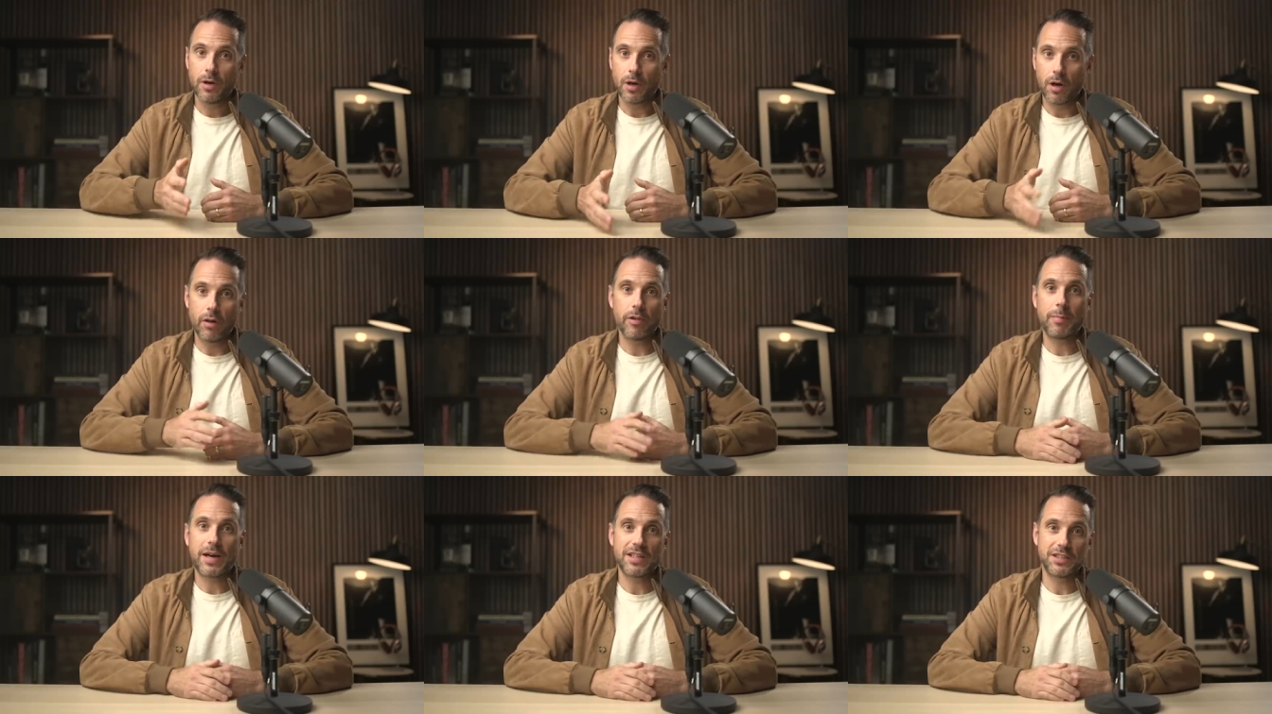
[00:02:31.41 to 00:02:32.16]
all the
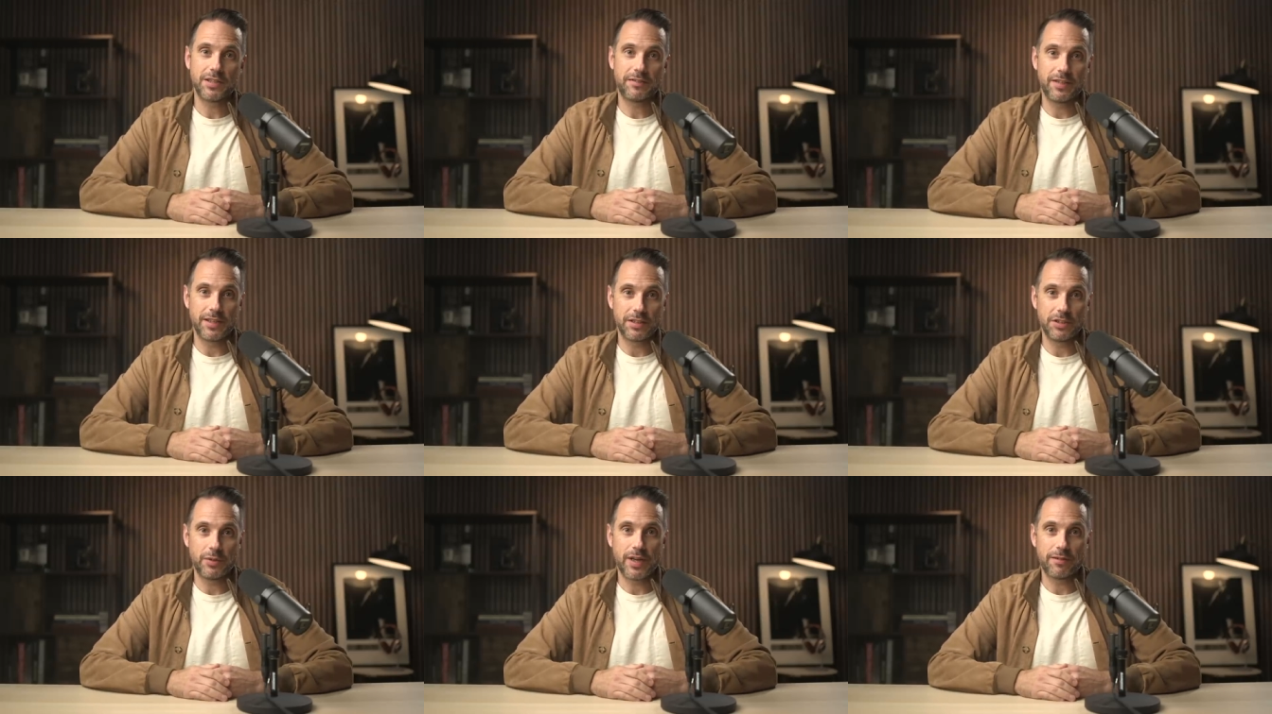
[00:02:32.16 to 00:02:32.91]
positive
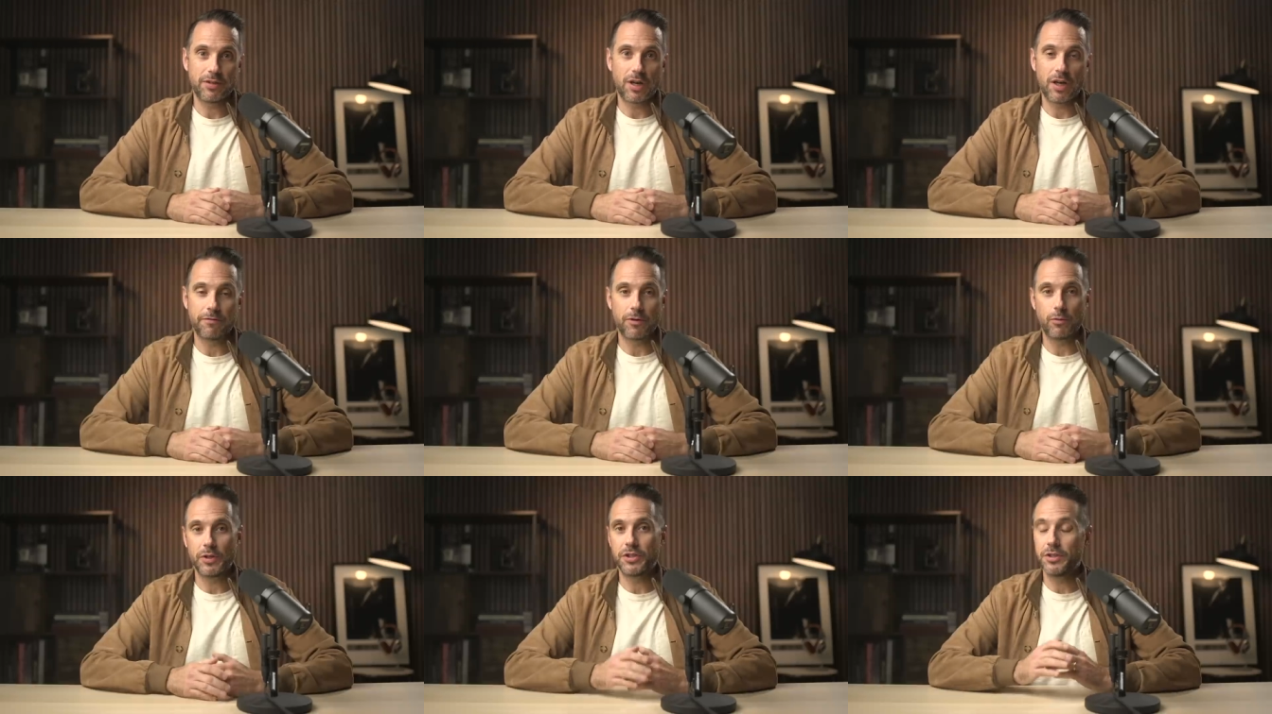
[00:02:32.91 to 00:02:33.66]
things you have to offer,
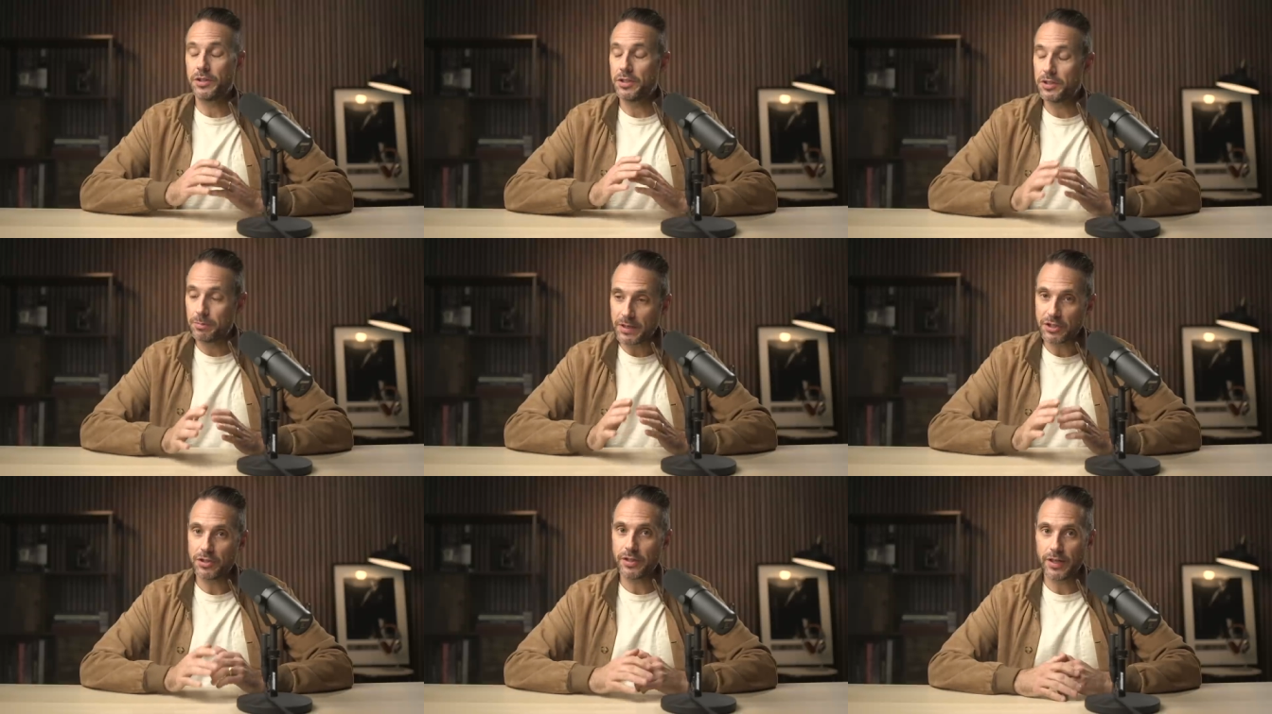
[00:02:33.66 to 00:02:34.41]
which is
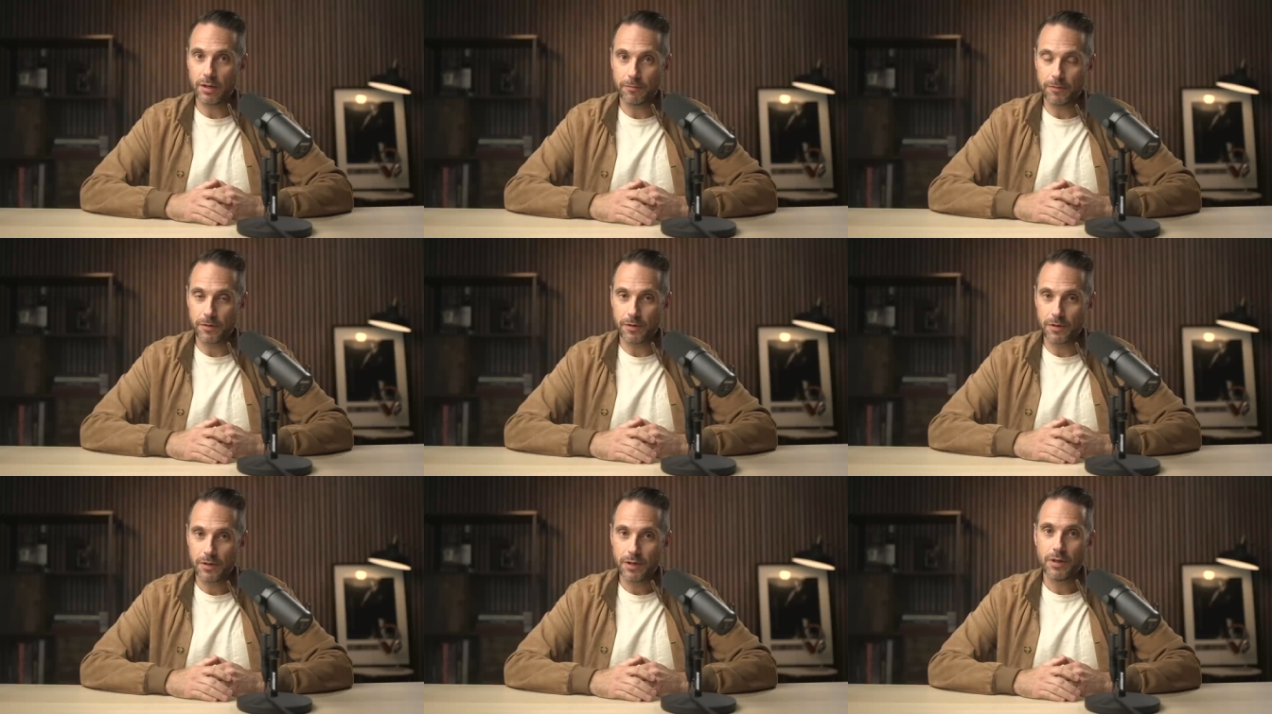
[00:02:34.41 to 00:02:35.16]
especially
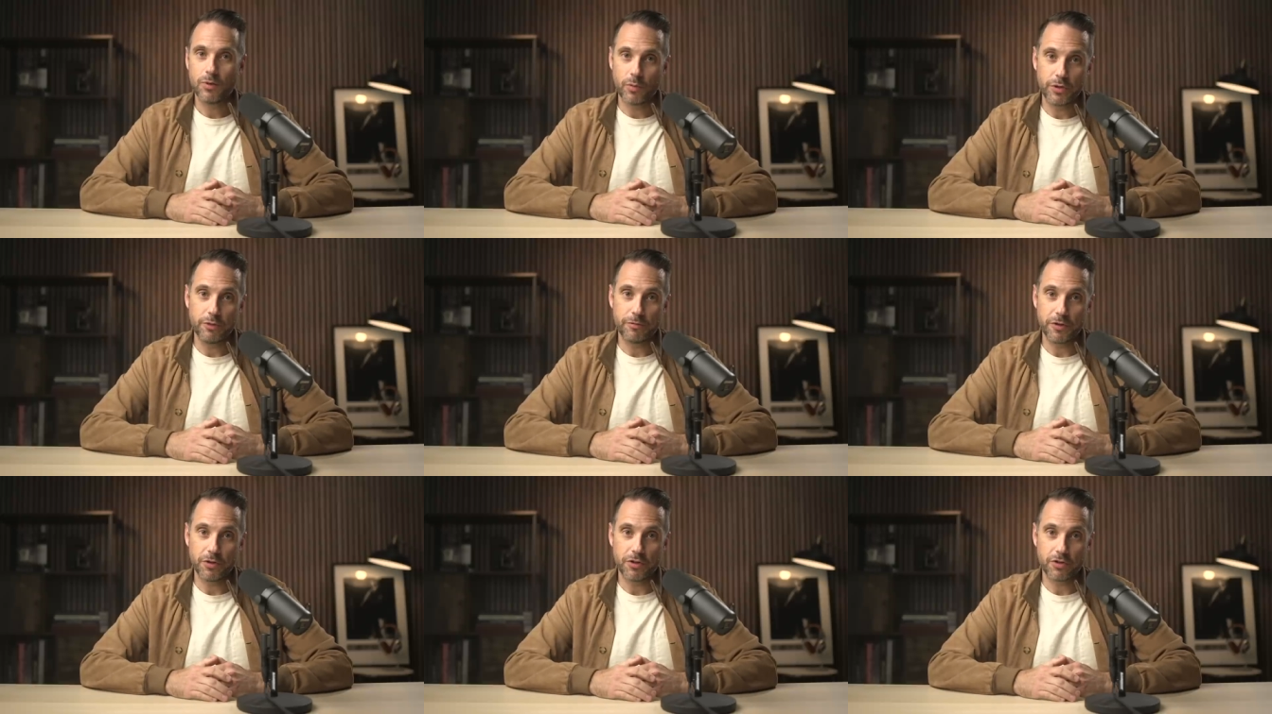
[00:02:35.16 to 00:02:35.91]
helpful when you
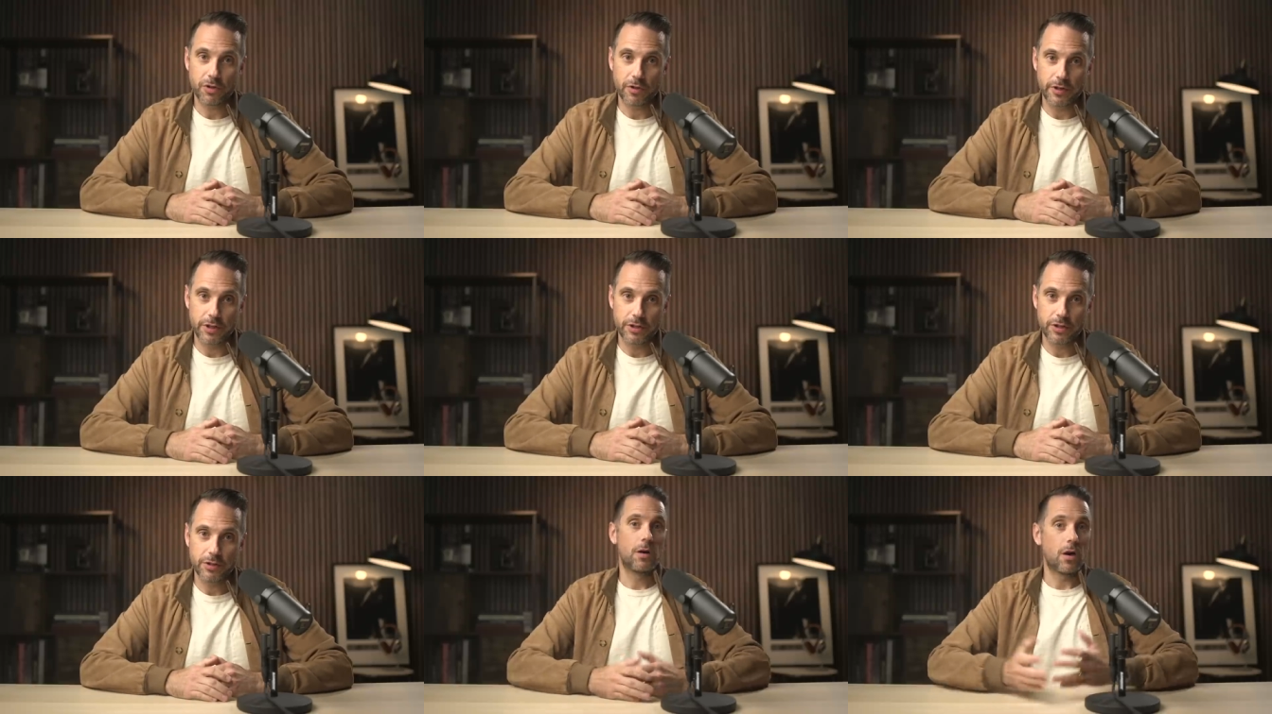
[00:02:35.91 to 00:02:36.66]
feel
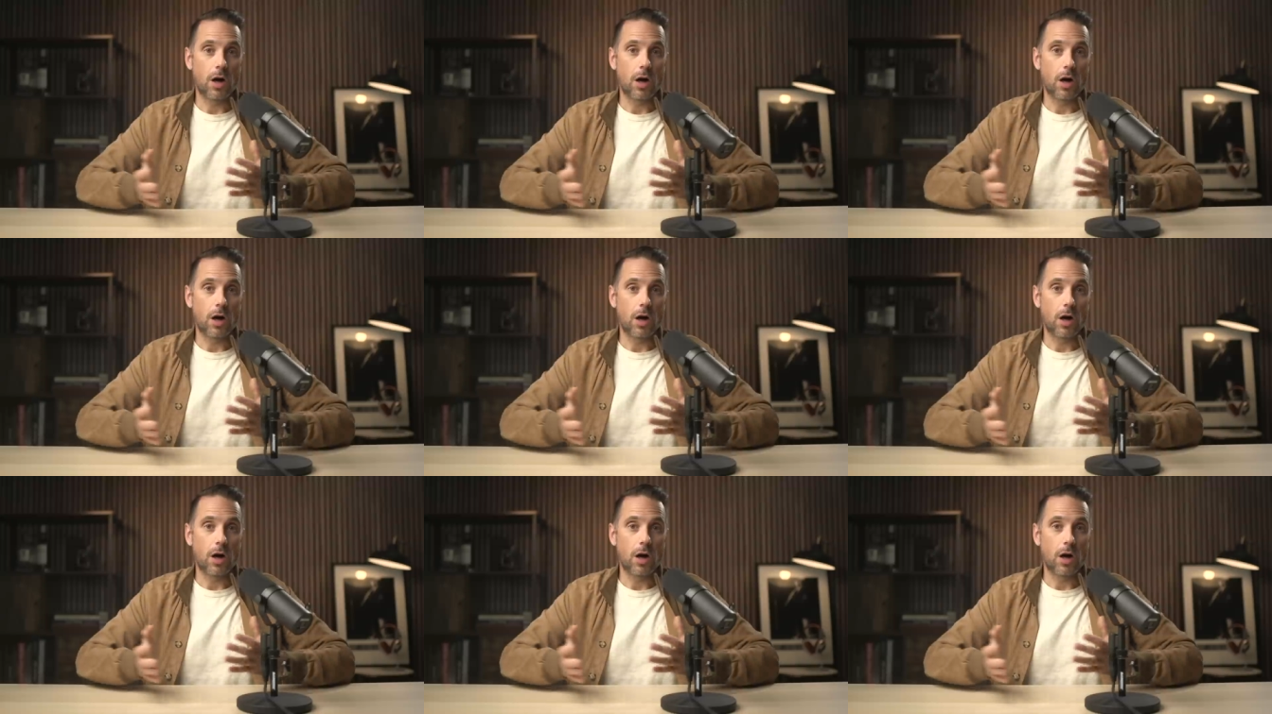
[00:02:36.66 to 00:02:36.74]
discouraged.